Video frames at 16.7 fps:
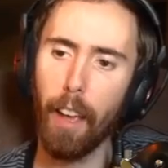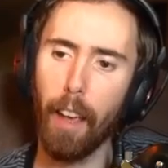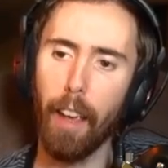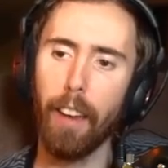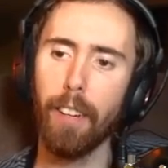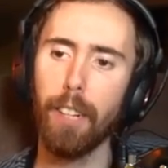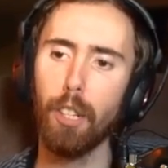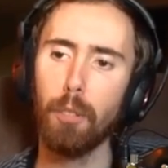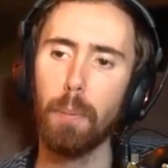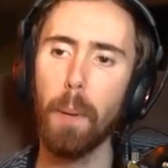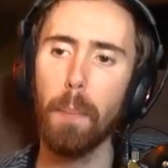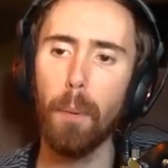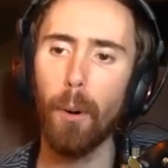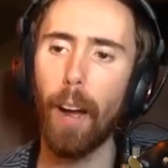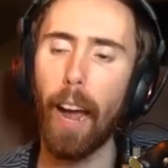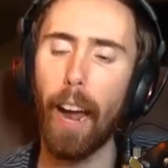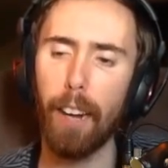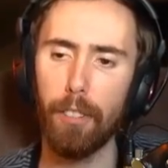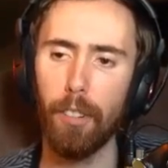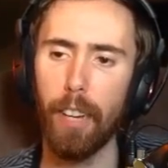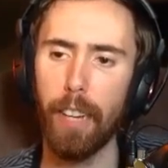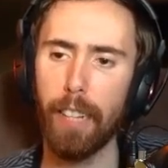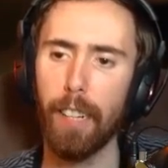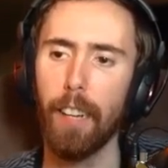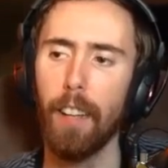and these people act
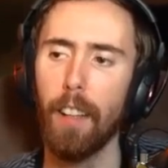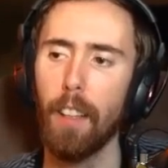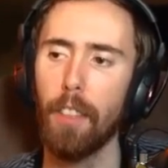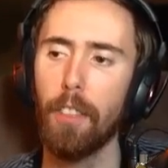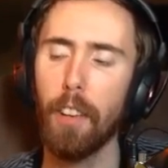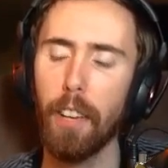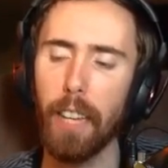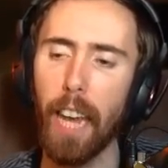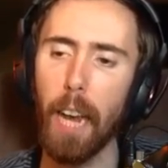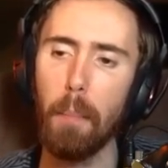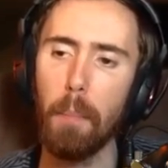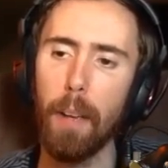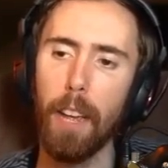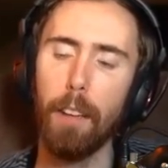like the game.